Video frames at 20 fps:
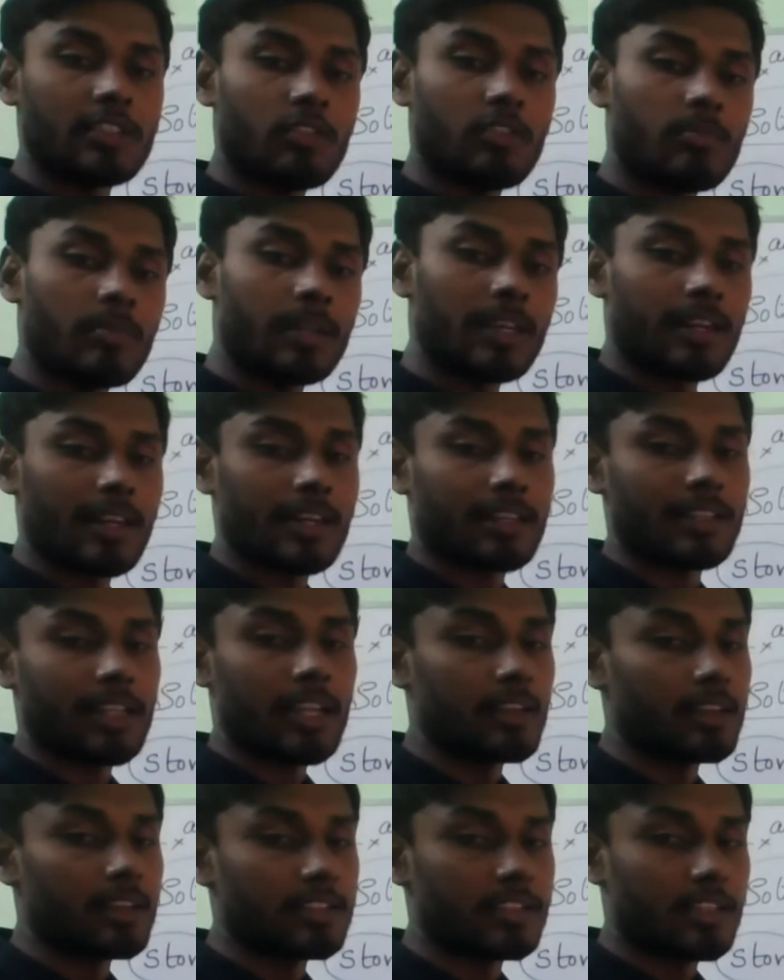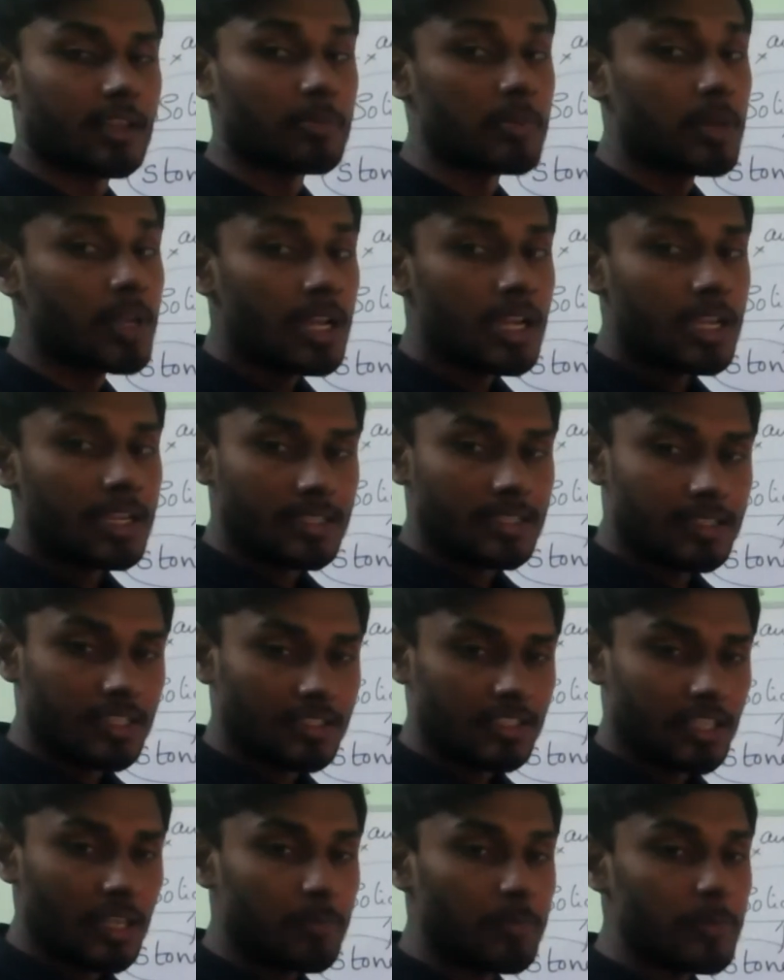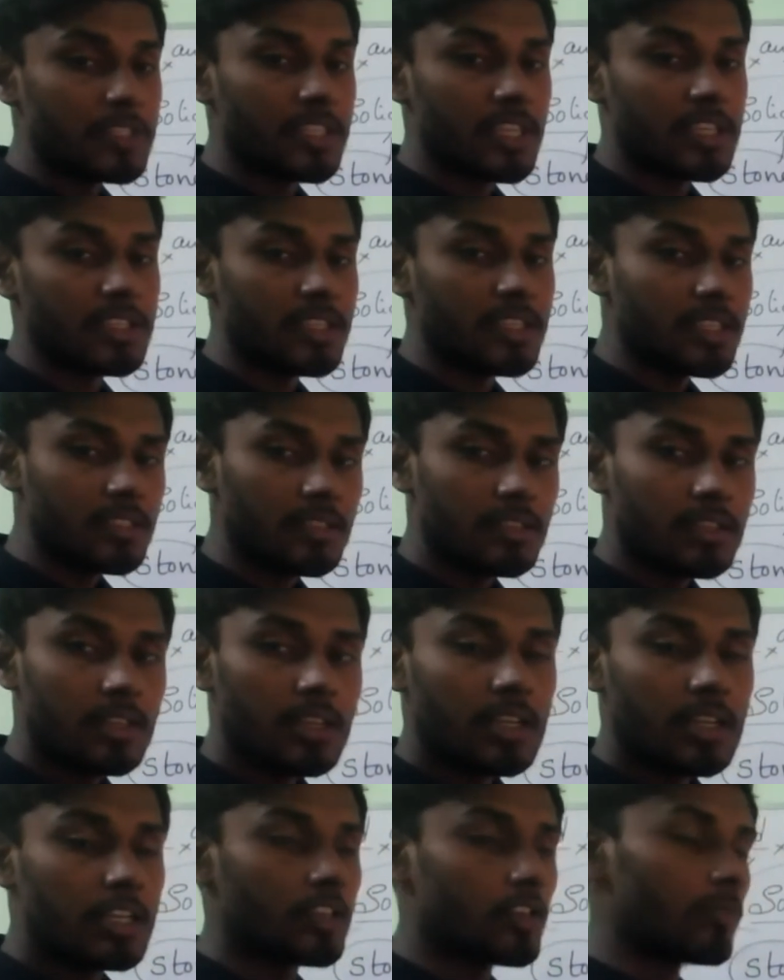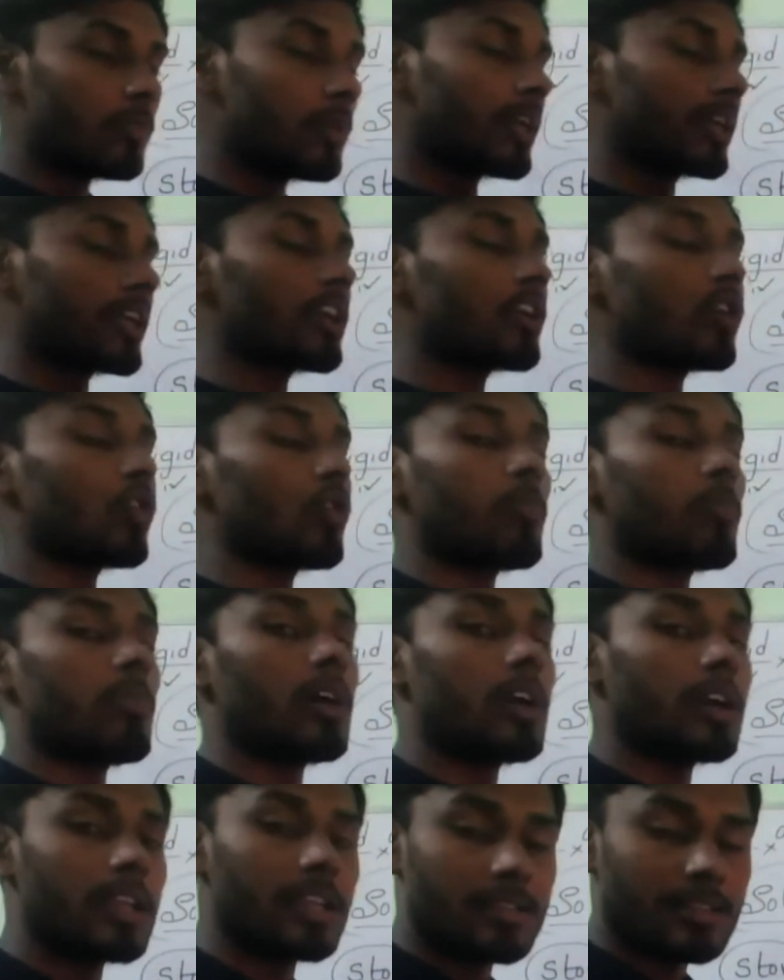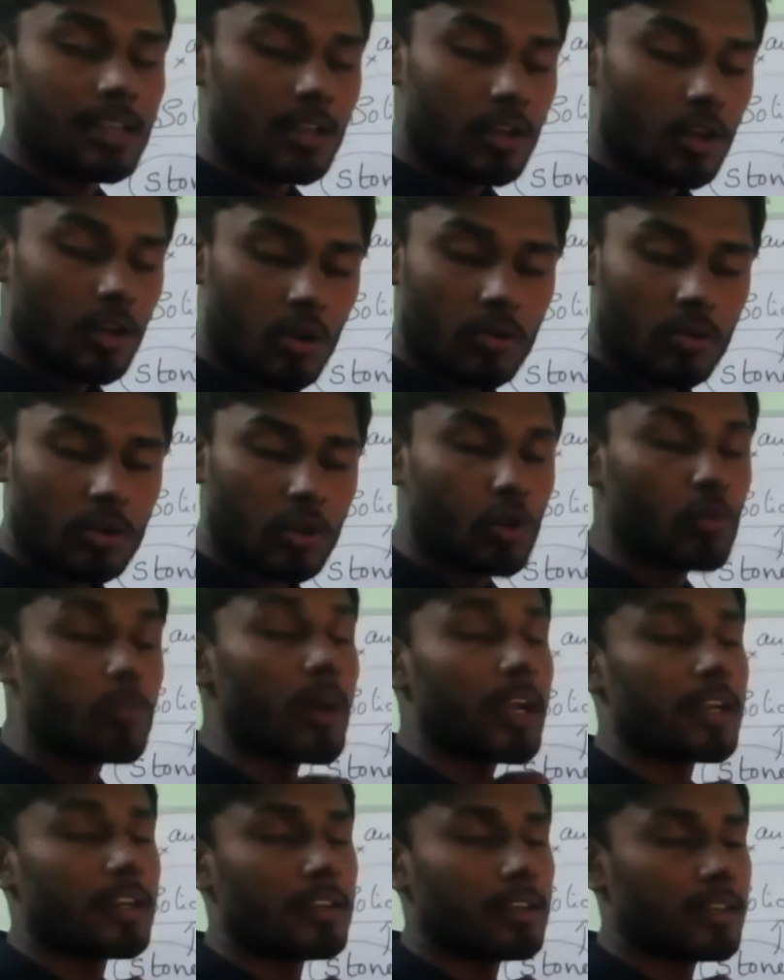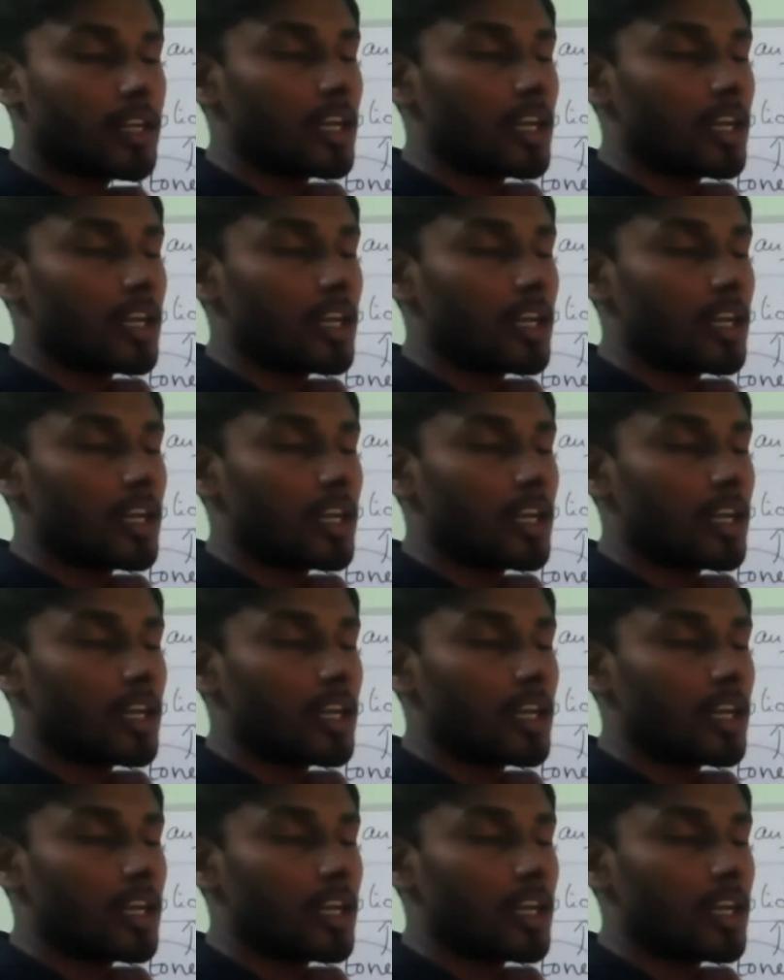it will be in rectangle shape. Is it the shape is changing? It will be like a cube. Yes or no? Cuboid,